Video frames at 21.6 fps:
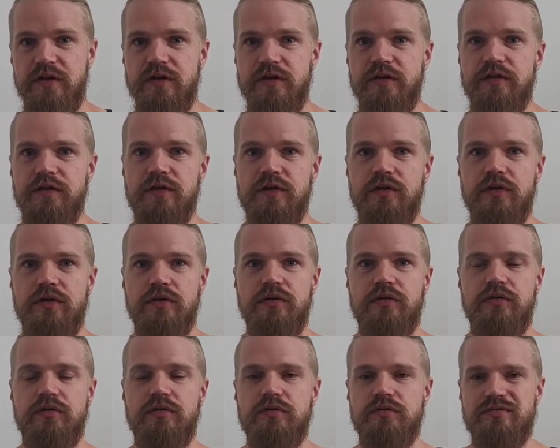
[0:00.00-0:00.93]

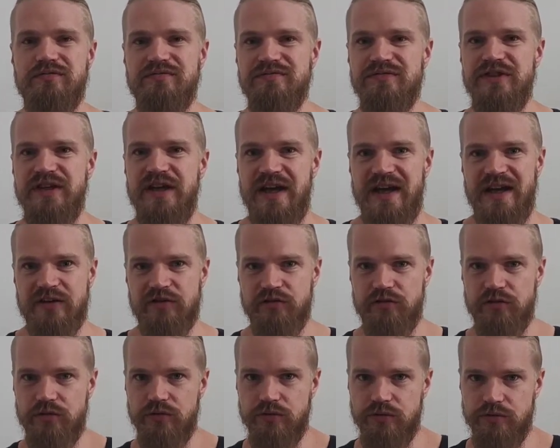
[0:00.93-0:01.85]
So the
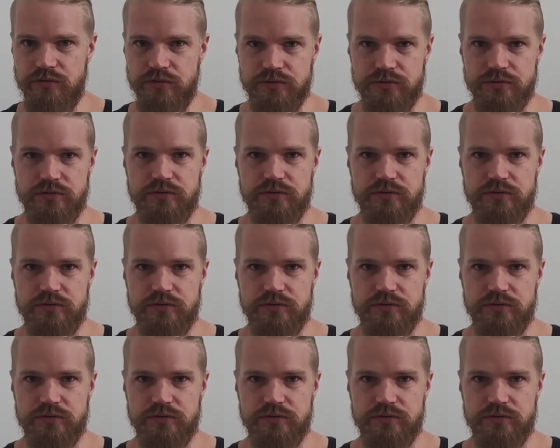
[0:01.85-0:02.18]
actual